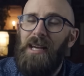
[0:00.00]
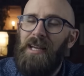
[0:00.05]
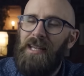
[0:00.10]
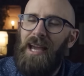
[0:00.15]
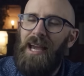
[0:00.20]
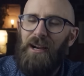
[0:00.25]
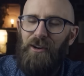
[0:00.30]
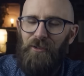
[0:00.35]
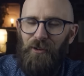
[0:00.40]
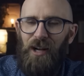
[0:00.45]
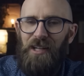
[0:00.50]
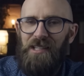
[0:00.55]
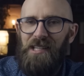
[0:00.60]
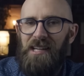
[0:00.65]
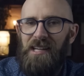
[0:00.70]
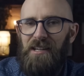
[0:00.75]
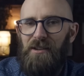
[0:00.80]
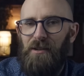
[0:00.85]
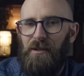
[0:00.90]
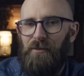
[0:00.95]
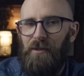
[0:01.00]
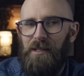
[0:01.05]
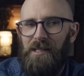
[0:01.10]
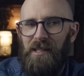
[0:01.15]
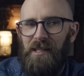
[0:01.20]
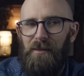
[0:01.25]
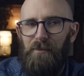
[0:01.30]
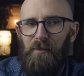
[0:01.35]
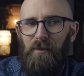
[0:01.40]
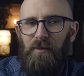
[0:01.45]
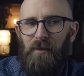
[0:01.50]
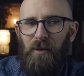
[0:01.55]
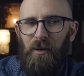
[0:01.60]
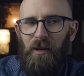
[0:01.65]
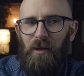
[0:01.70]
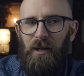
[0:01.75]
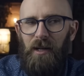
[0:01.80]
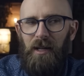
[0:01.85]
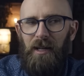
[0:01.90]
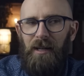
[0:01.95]
Yeah, granted, he could have written them
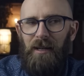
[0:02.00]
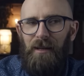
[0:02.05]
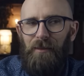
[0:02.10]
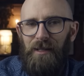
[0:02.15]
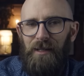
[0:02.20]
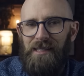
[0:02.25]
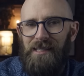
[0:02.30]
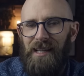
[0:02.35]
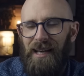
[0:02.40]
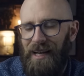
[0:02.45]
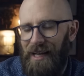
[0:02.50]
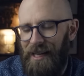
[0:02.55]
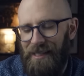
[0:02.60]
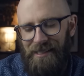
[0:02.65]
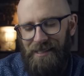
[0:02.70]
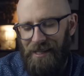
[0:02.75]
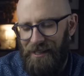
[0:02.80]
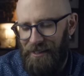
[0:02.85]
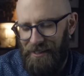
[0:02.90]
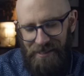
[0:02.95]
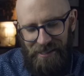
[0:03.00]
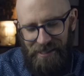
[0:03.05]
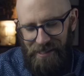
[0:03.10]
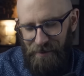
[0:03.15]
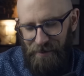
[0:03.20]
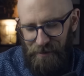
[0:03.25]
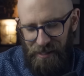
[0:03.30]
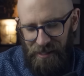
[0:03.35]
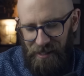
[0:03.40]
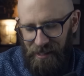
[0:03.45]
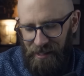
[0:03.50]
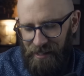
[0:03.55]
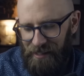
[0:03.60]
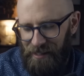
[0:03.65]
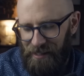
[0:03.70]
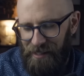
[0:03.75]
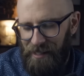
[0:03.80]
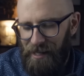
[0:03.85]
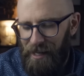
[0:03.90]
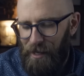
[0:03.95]
before, but it's like, I don't know, it just seems
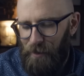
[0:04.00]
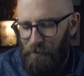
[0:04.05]
unlikely.